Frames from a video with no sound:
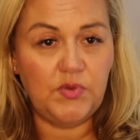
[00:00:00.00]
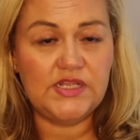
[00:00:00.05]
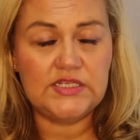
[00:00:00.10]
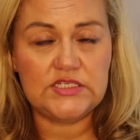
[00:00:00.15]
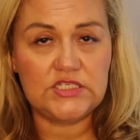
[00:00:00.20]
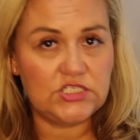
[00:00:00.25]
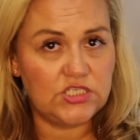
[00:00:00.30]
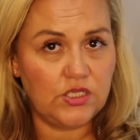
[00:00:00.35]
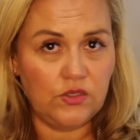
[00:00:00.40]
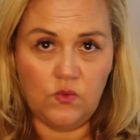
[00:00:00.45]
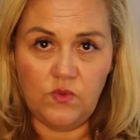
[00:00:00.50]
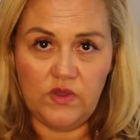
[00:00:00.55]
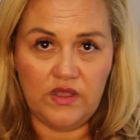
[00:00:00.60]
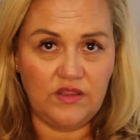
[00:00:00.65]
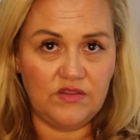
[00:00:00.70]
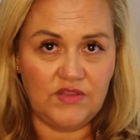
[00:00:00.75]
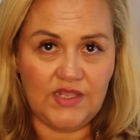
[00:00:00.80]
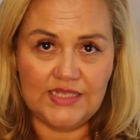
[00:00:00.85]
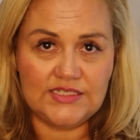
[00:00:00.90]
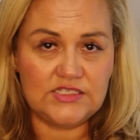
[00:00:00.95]
but it's so
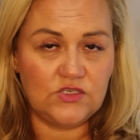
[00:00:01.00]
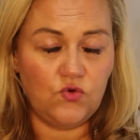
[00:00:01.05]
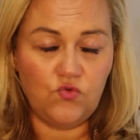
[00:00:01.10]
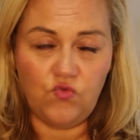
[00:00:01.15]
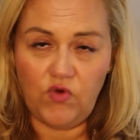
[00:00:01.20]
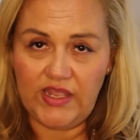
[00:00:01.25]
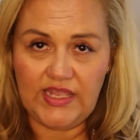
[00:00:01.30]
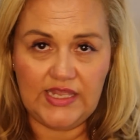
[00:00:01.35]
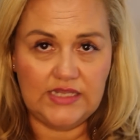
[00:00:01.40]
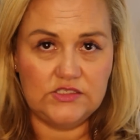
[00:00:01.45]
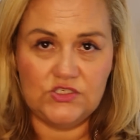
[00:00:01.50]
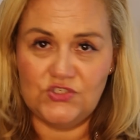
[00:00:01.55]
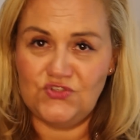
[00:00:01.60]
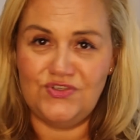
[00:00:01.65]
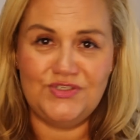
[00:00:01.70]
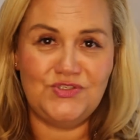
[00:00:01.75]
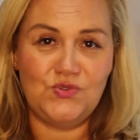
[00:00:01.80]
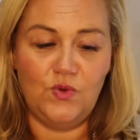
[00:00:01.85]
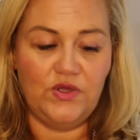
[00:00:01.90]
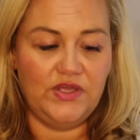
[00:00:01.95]
worth it. It's a great
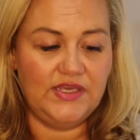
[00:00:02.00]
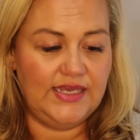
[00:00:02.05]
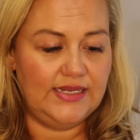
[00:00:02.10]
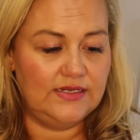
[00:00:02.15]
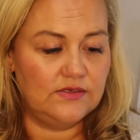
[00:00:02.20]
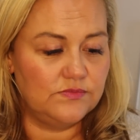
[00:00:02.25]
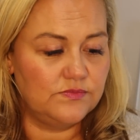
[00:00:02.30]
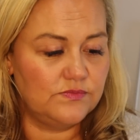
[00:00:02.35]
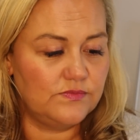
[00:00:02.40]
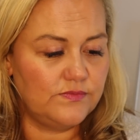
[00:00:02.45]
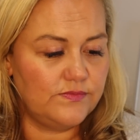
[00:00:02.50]
industry to work in.